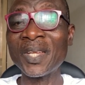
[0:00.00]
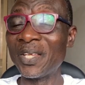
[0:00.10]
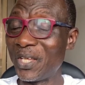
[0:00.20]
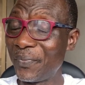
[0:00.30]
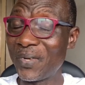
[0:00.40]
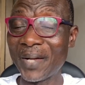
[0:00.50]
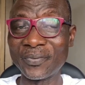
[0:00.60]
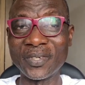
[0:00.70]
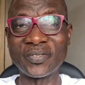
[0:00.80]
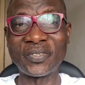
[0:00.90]
If you have
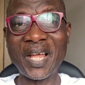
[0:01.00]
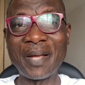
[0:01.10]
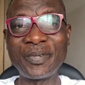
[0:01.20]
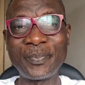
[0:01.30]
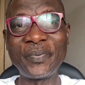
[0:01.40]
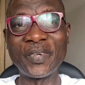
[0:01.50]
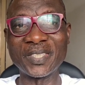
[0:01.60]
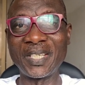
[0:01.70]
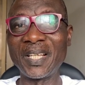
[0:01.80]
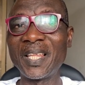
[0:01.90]
subscribed
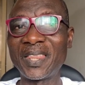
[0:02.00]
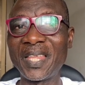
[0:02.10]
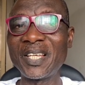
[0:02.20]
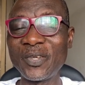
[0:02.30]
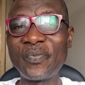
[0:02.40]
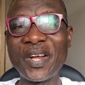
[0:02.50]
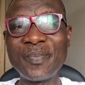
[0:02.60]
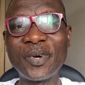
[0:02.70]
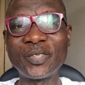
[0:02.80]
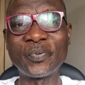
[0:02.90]
previously, thank you very
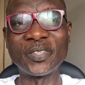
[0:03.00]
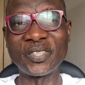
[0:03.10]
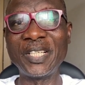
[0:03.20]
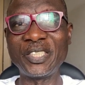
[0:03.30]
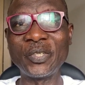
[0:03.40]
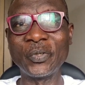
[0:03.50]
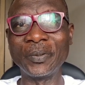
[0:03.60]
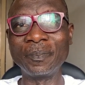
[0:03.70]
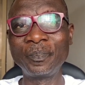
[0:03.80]
much for staying tuned.